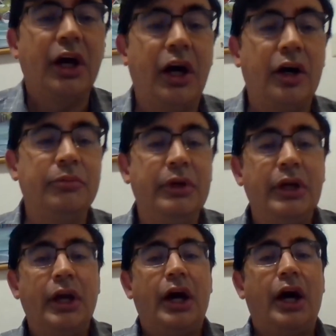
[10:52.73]

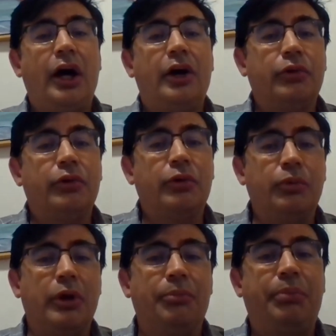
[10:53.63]

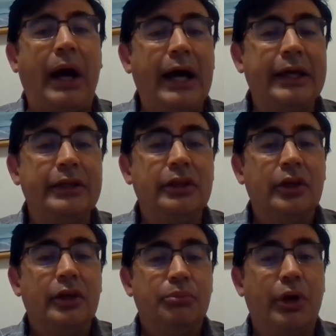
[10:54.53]
by
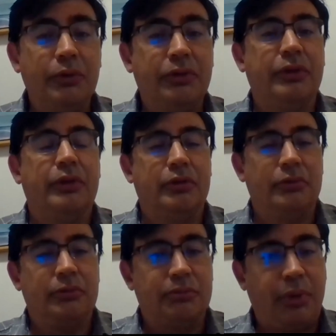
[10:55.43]
both
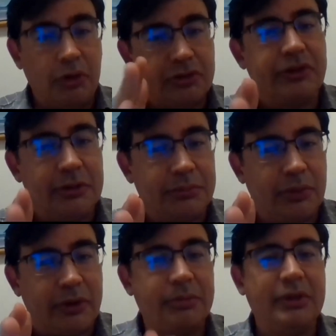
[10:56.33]
bolstering
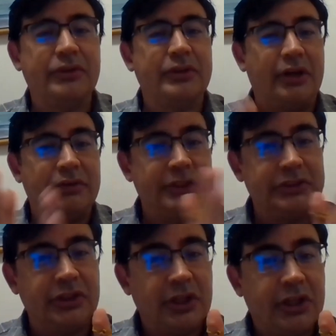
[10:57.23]
employer-based
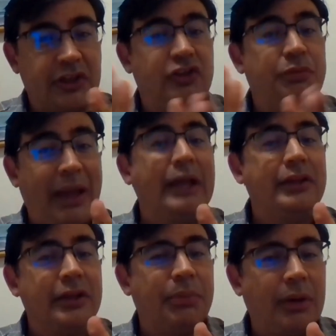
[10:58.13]
coverage,
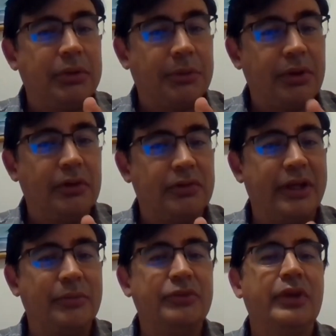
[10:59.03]
expanding public
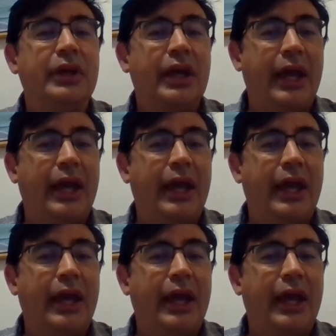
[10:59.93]
programs,